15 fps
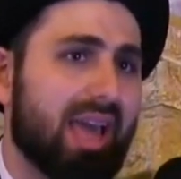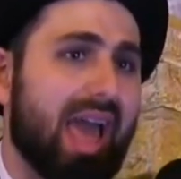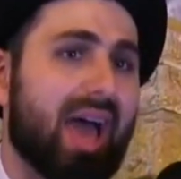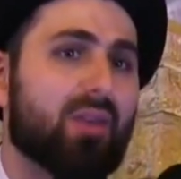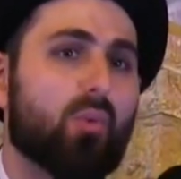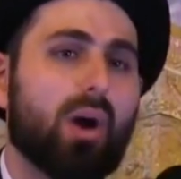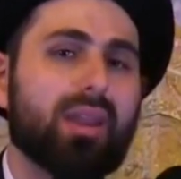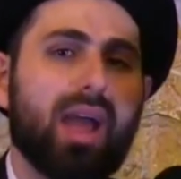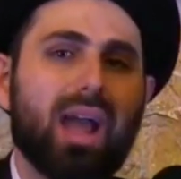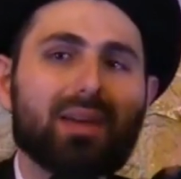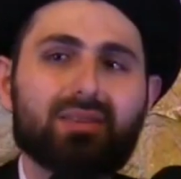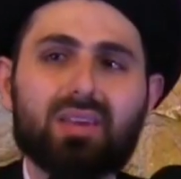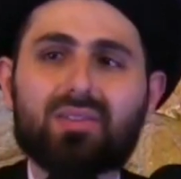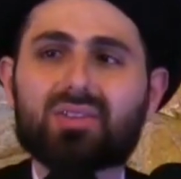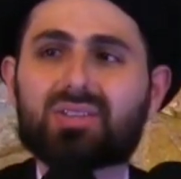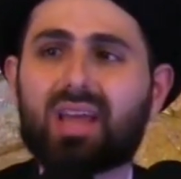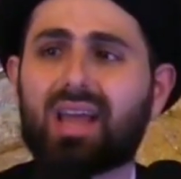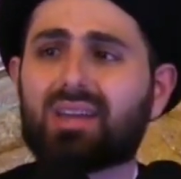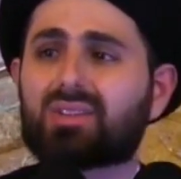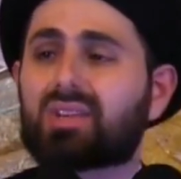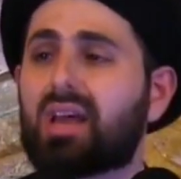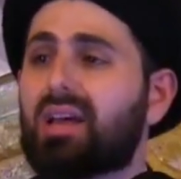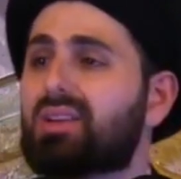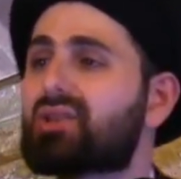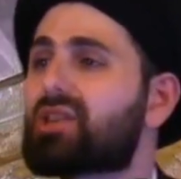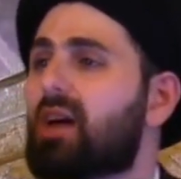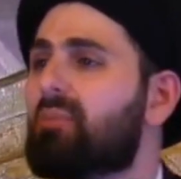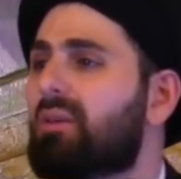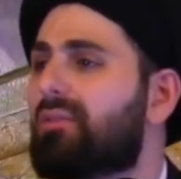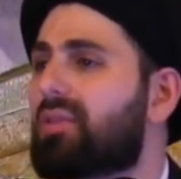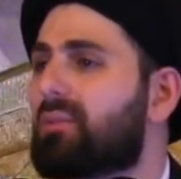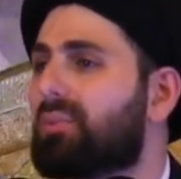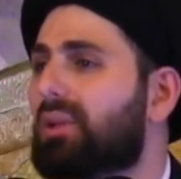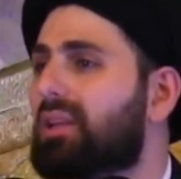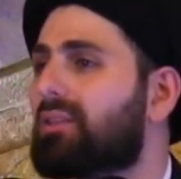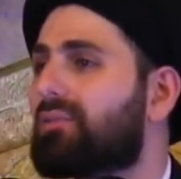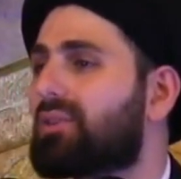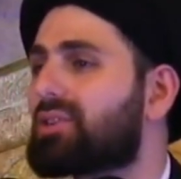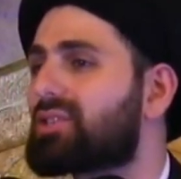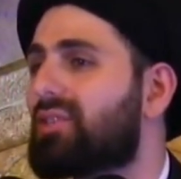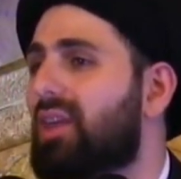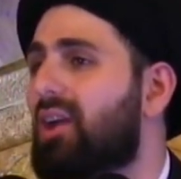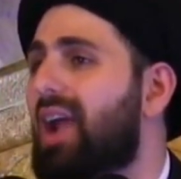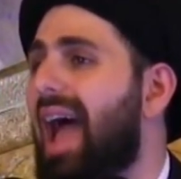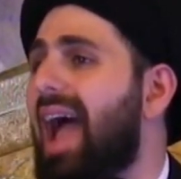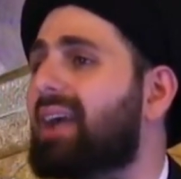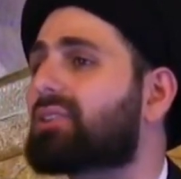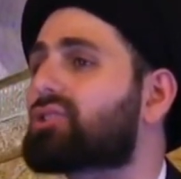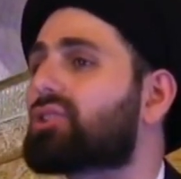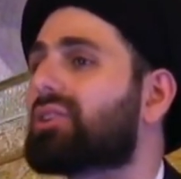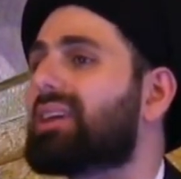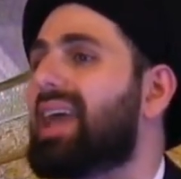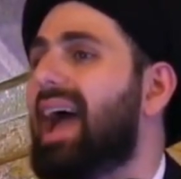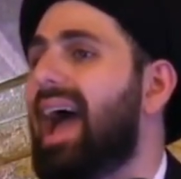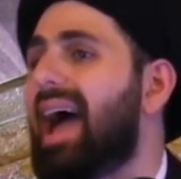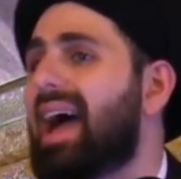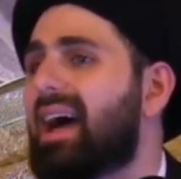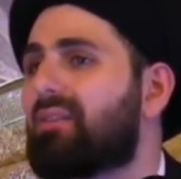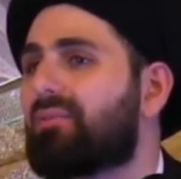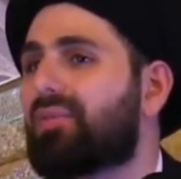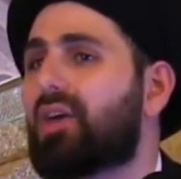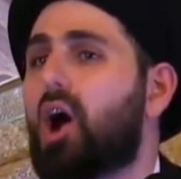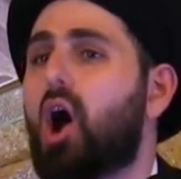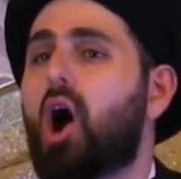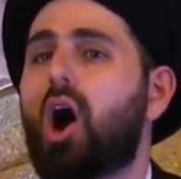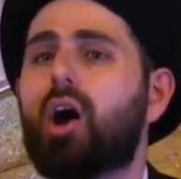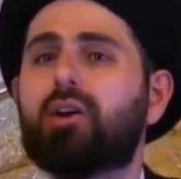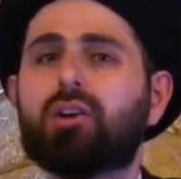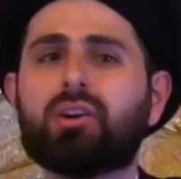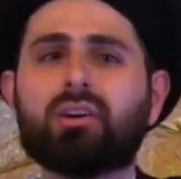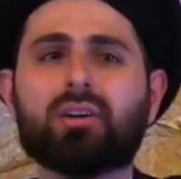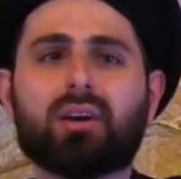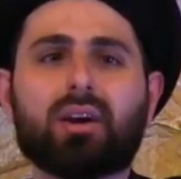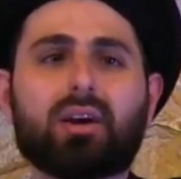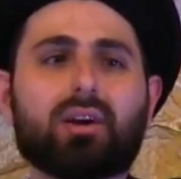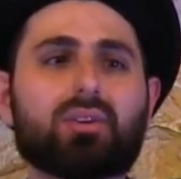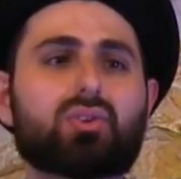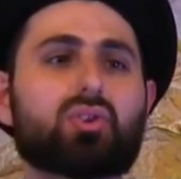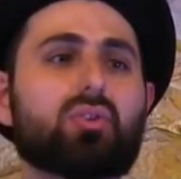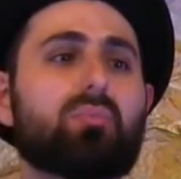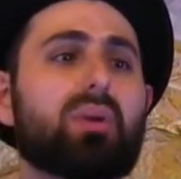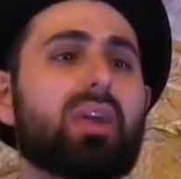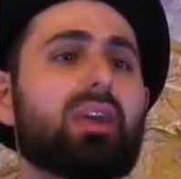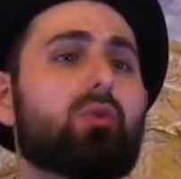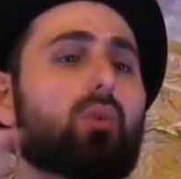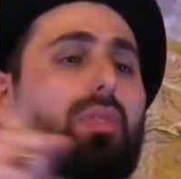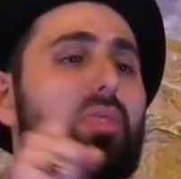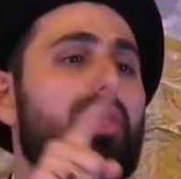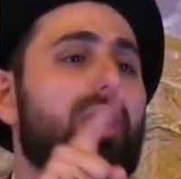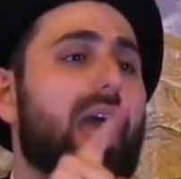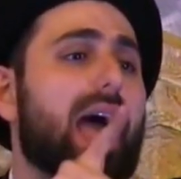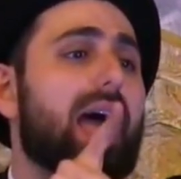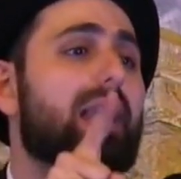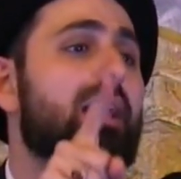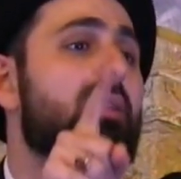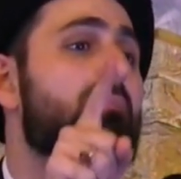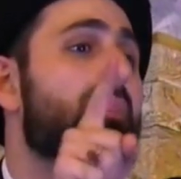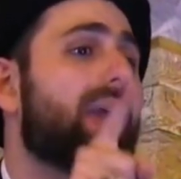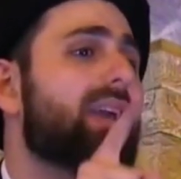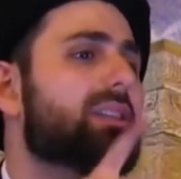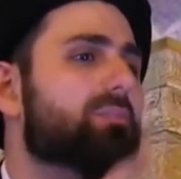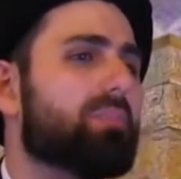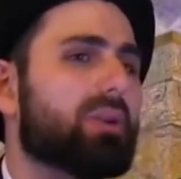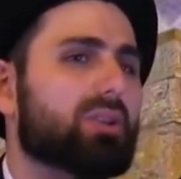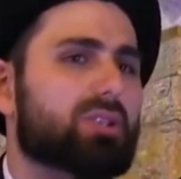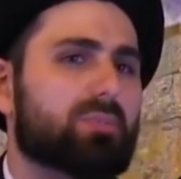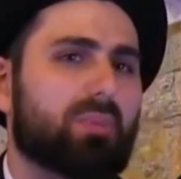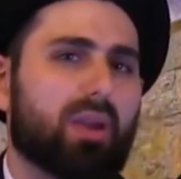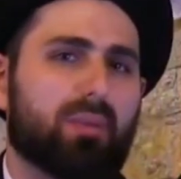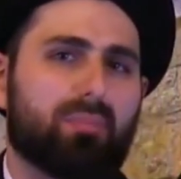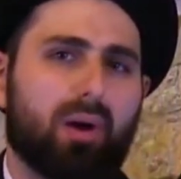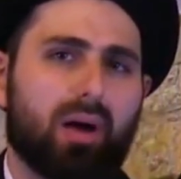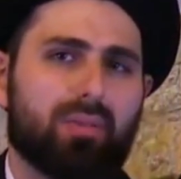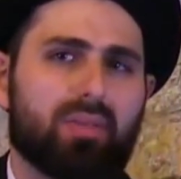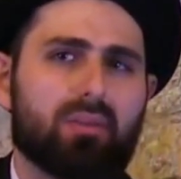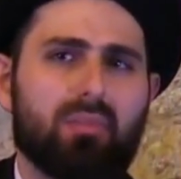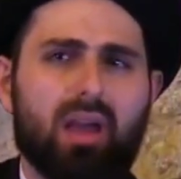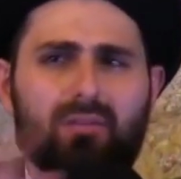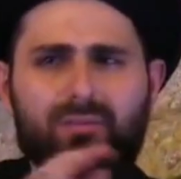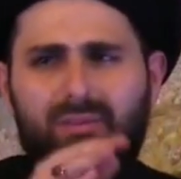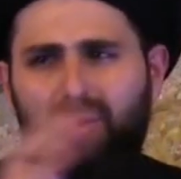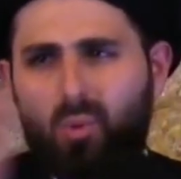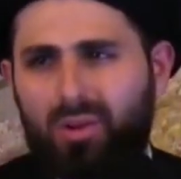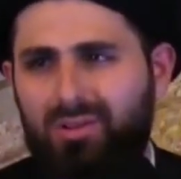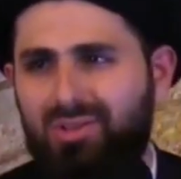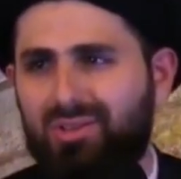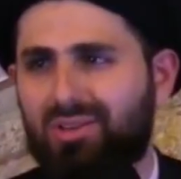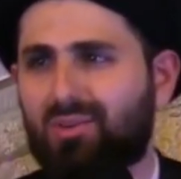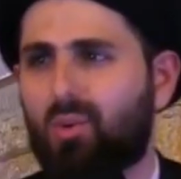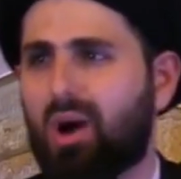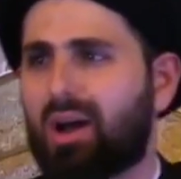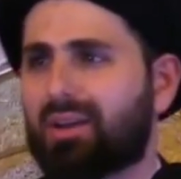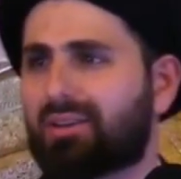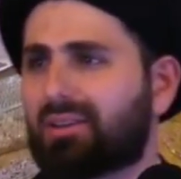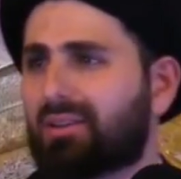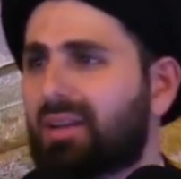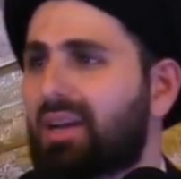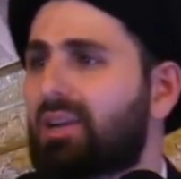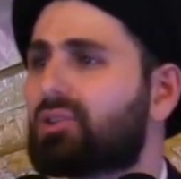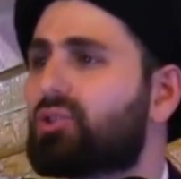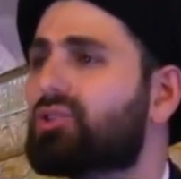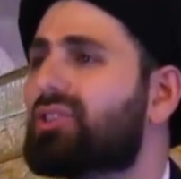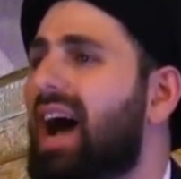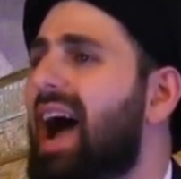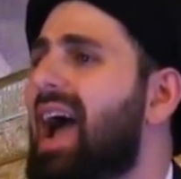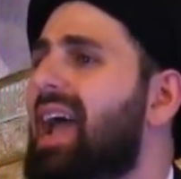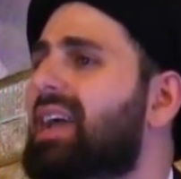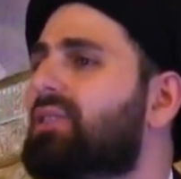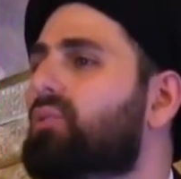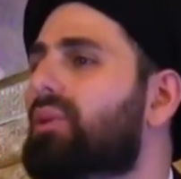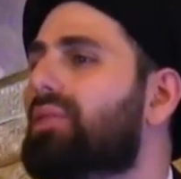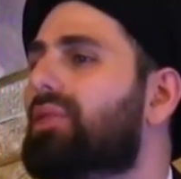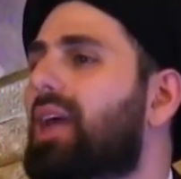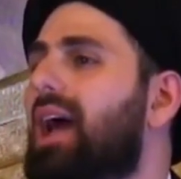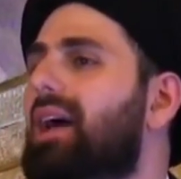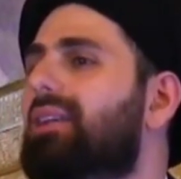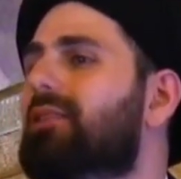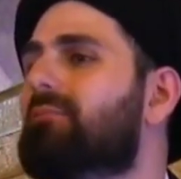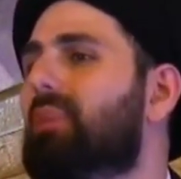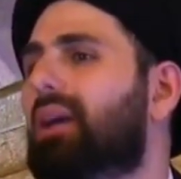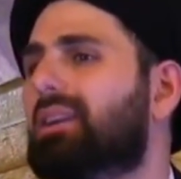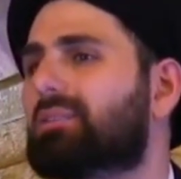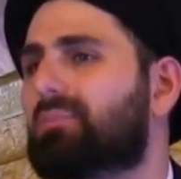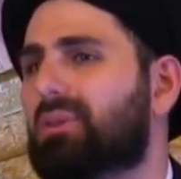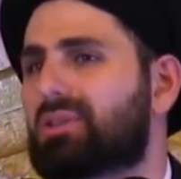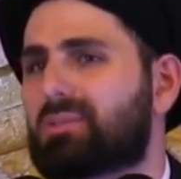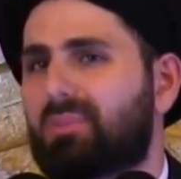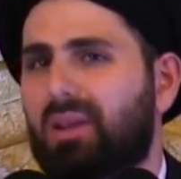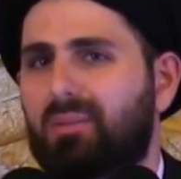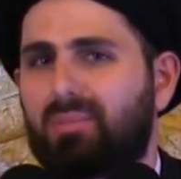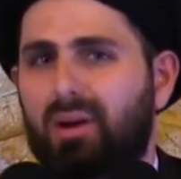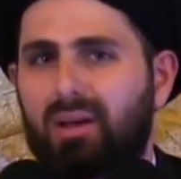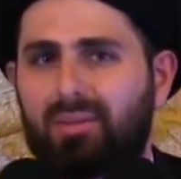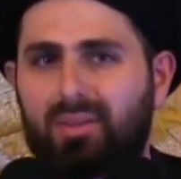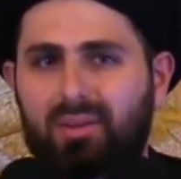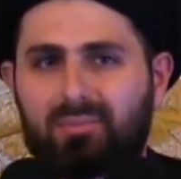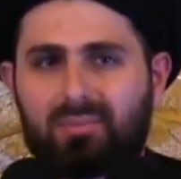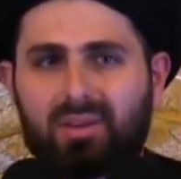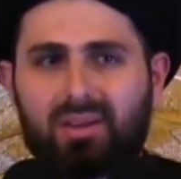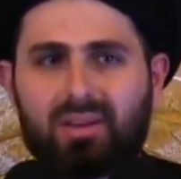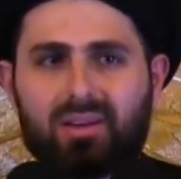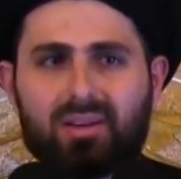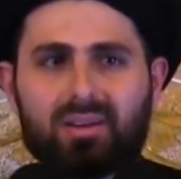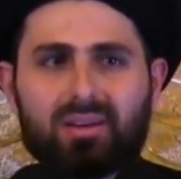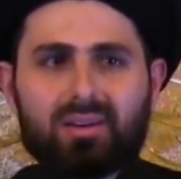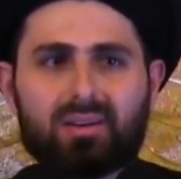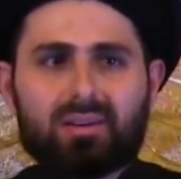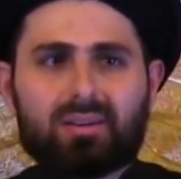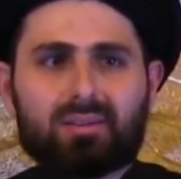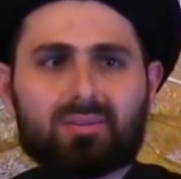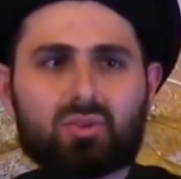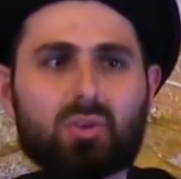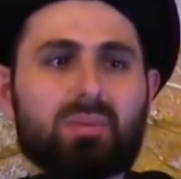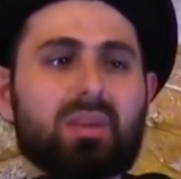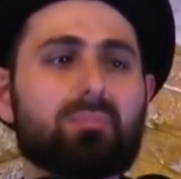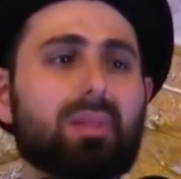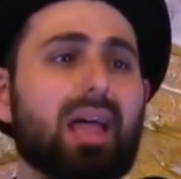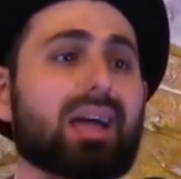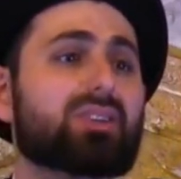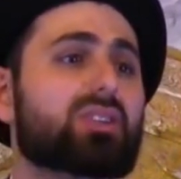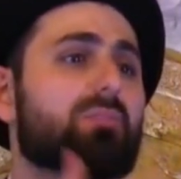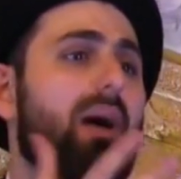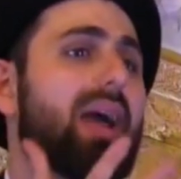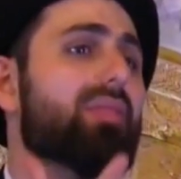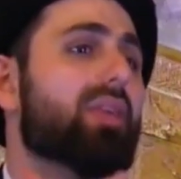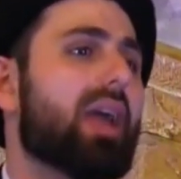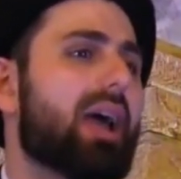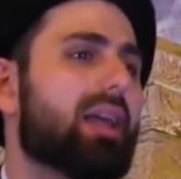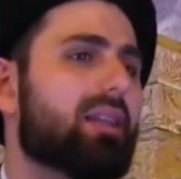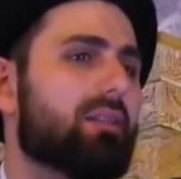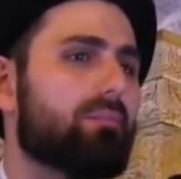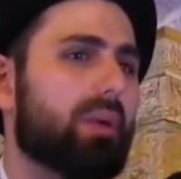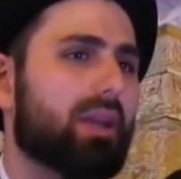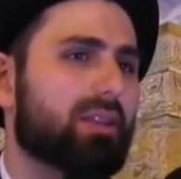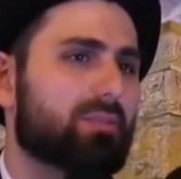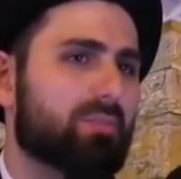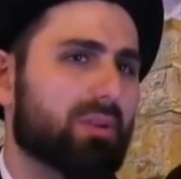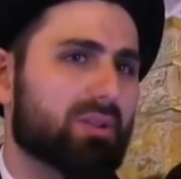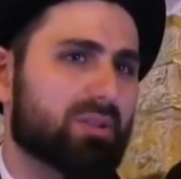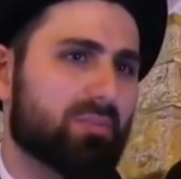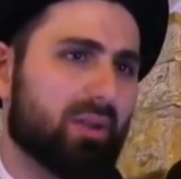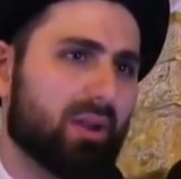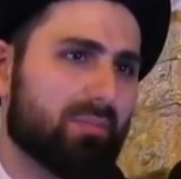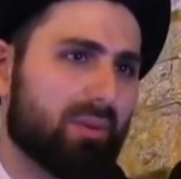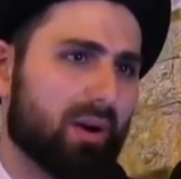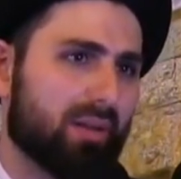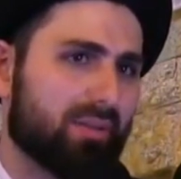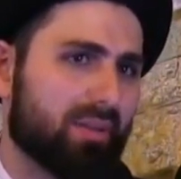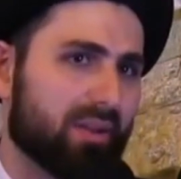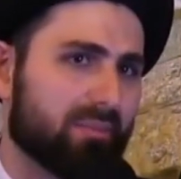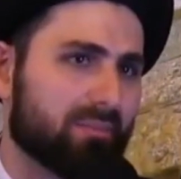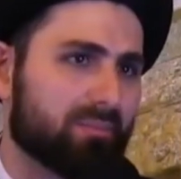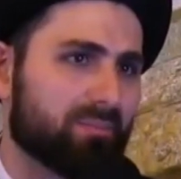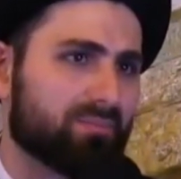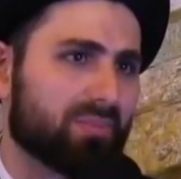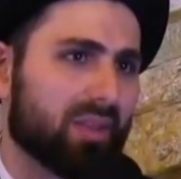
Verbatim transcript: And one hadith says some of the believers there actually have the honor to be with the Ahlul Bayt, peace be upon them, every once in a while, to dine with the Ahlul Bayt, peace be upon them, to be blessed by the Ahlul Bayt, peace be upon them.